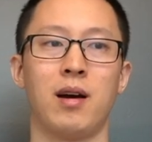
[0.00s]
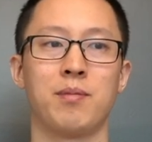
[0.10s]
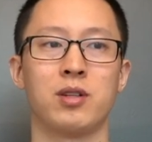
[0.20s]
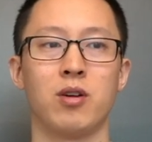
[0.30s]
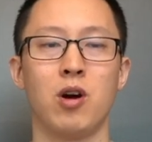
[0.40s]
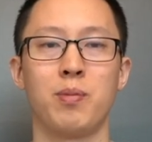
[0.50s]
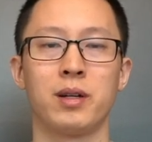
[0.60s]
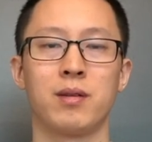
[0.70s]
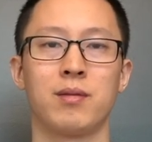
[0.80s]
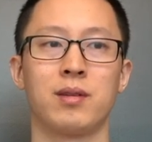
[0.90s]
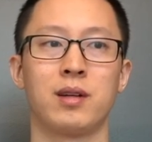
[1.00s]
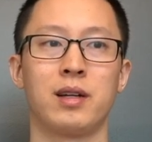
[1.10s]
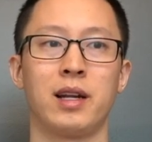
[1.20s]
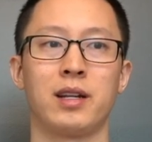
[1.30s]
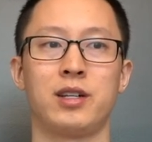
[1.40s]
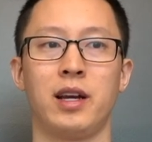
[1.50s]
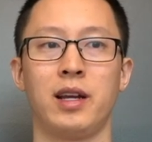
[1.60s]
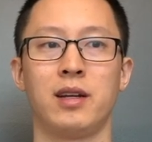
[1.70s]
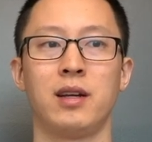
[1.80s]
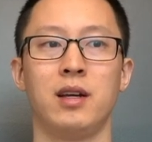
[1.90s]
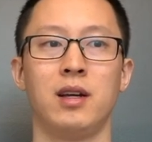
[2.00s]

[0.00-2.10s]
So open kinetic chain